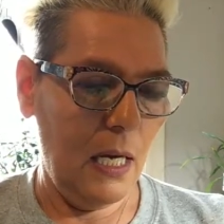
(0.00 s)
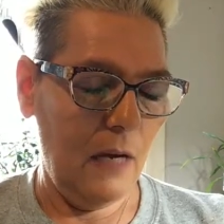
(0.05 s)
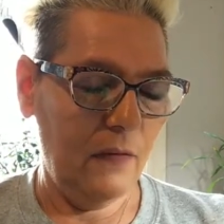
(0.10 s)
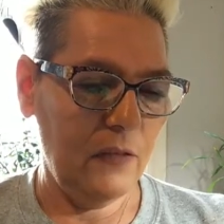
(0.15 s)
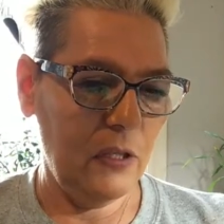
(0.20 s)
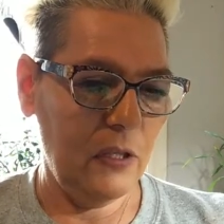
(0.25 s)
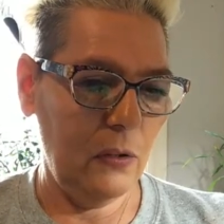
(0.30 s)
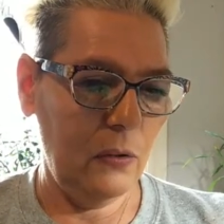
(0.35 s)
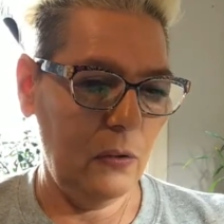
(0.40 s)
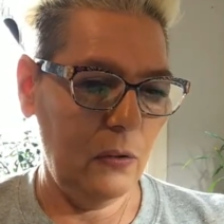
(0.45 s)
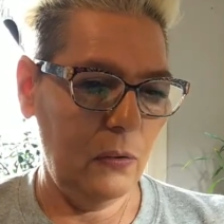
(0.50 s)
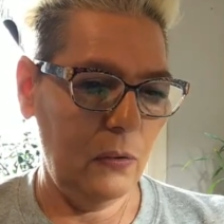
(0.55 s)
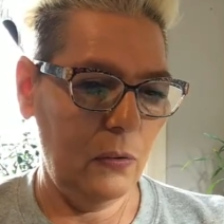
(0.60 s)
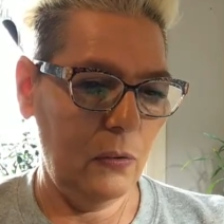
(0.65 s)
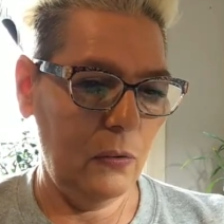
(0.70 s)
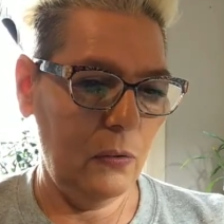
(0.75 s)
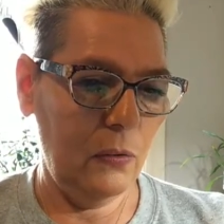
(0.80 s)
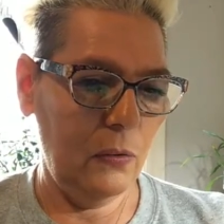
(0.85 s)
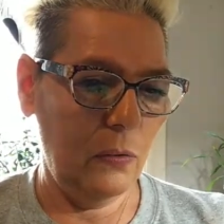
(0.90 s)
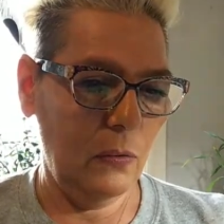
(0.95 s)

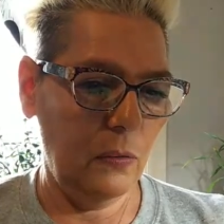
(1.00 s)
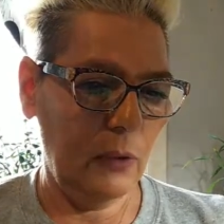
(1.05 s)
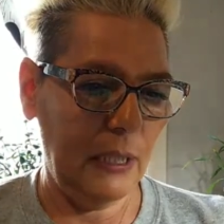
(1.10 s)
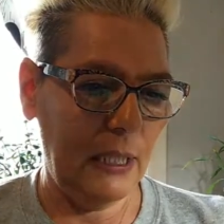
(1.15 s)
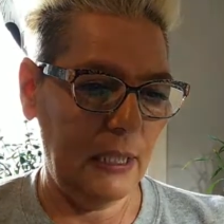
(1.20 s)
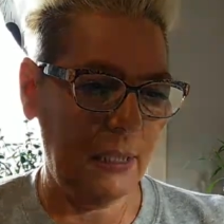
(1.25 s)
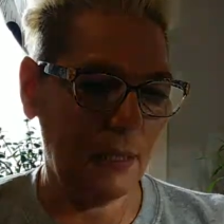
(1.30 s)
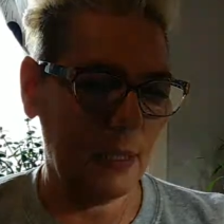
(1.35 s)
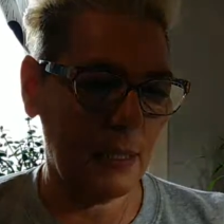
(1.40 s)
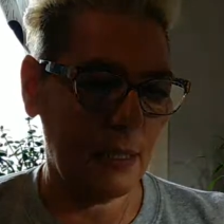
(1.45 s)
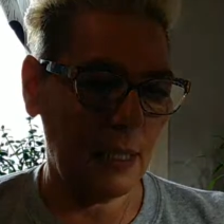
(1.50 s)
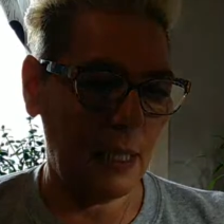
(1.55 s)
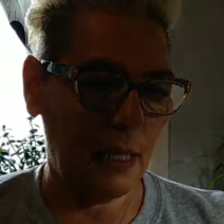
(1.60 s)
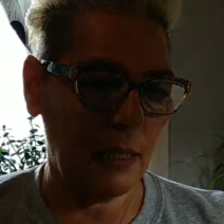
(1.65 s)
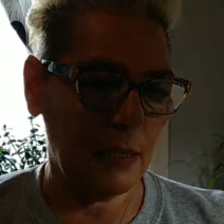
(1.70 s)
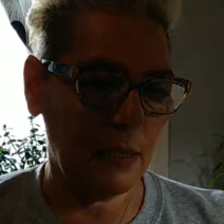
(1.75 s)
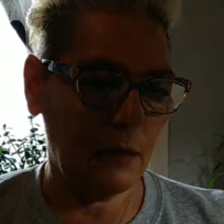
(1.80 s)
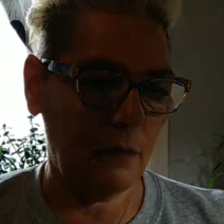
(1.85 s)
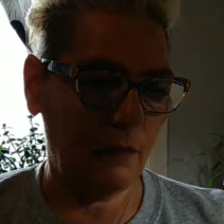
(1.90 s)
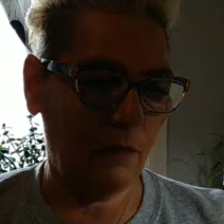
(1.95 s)
to let it
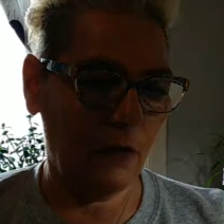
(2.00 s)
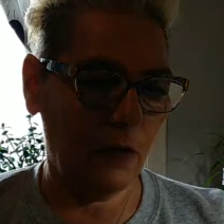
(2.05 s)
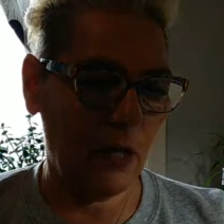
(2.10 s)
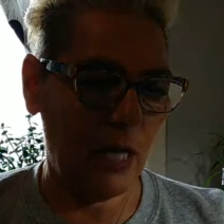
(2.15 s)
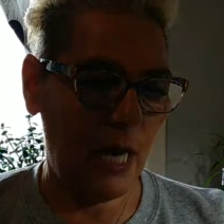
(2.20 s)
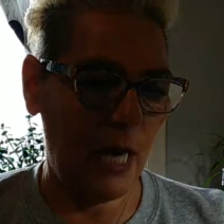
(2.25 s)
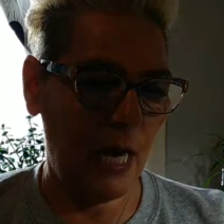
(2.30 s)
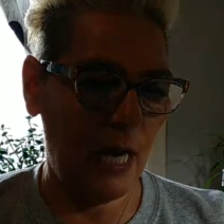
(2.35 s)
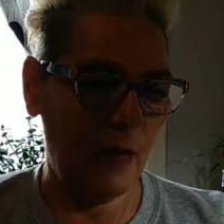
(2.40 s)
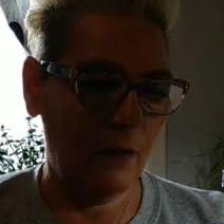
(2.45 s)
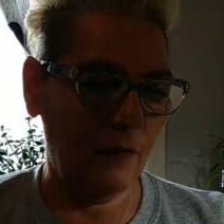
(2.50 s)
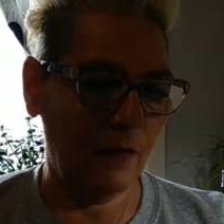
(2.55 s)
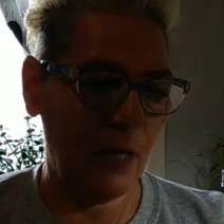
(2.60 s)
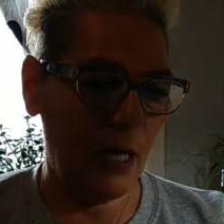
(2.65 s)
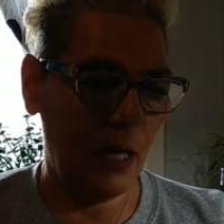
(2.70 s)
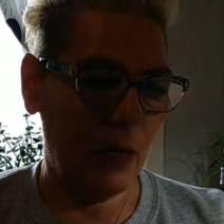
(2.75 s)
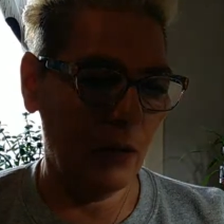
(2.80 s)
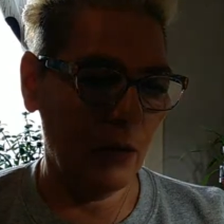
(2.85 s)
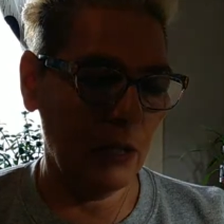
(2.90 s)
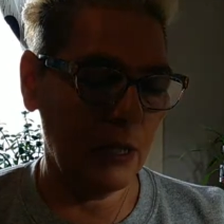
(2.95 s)
set for a half
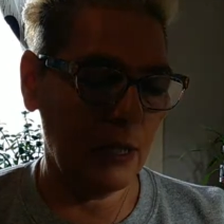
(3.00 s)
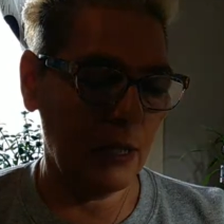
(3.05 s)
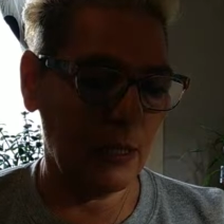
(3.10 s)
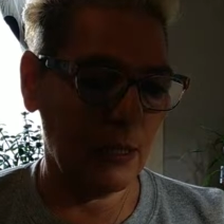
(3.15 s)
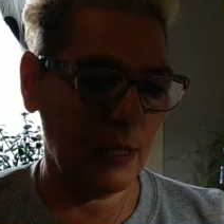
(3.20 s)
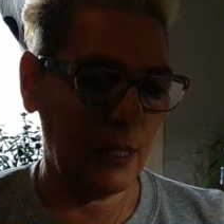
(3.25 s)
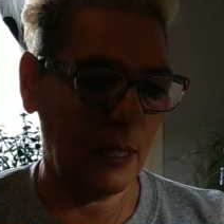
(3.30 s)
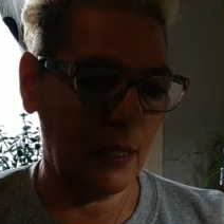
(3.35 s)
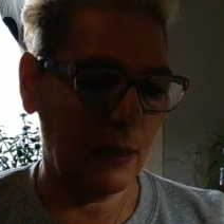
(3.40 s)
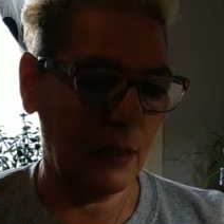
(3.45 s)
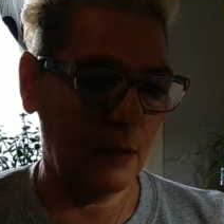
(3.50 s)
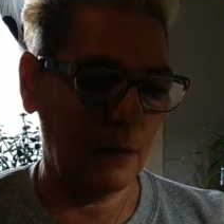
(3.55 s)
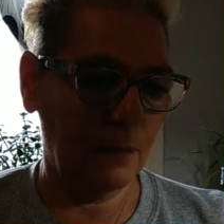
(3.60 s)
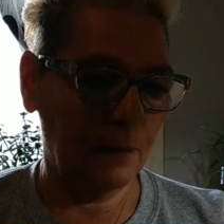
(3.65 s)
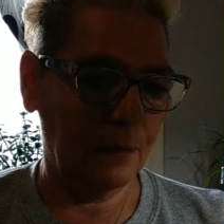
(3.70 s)
hour to settle.